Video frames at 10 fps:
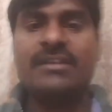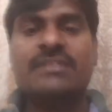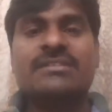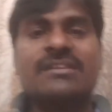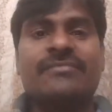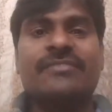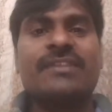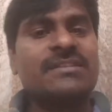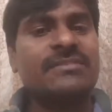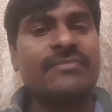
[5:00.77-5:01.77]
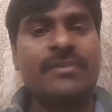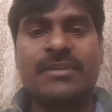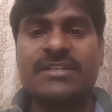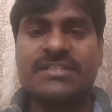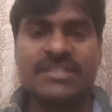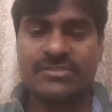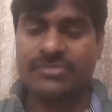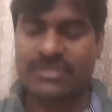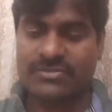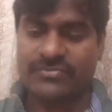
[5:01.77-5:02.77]
Sulfuric acid formula is
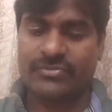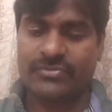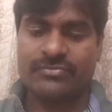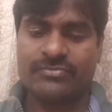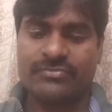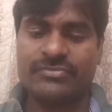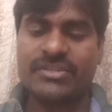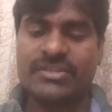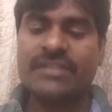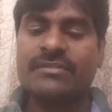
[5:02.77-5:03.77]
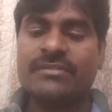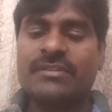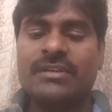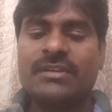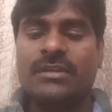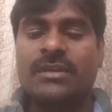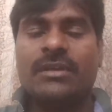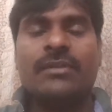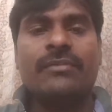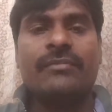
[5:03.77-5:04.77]
H2SO4. Then
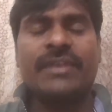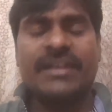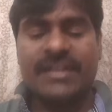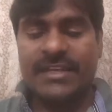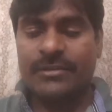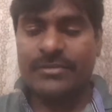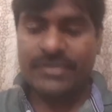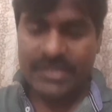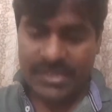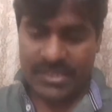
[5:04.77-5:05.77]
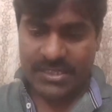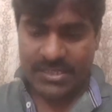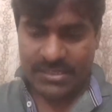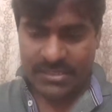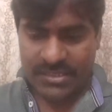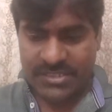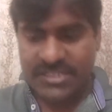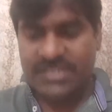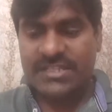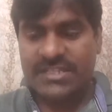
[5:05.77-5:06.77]
when dilute
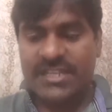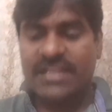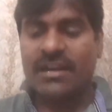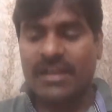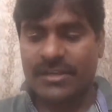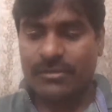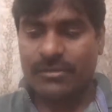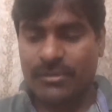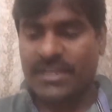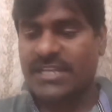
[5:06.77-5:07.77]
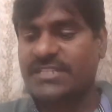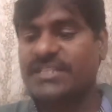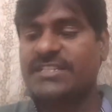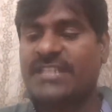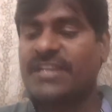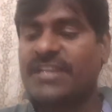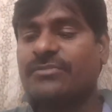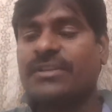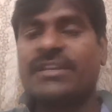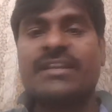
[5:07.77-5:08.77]
HCl or hydrochloric acid is added to
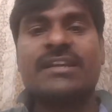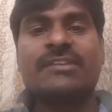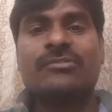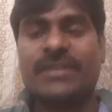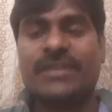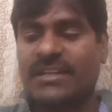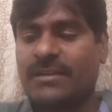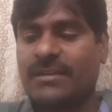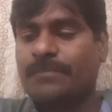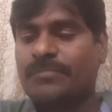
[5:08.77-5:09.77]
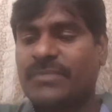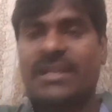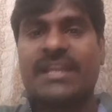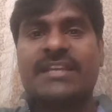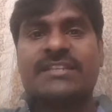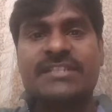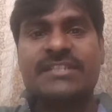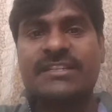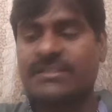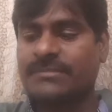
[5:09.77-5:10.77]
a reactive metal like
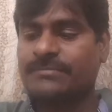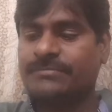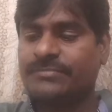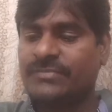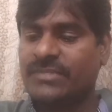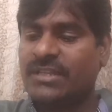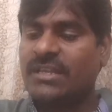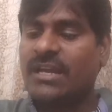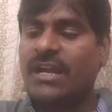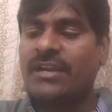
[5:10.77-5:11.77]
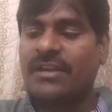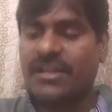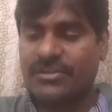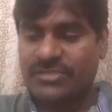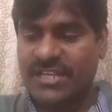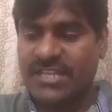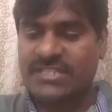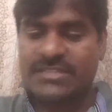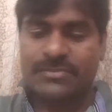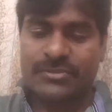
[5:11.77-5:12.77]
zinc and hydrogen
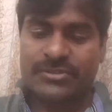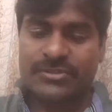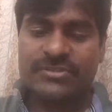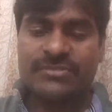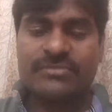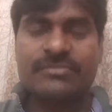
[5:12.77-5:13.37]
gas is produced.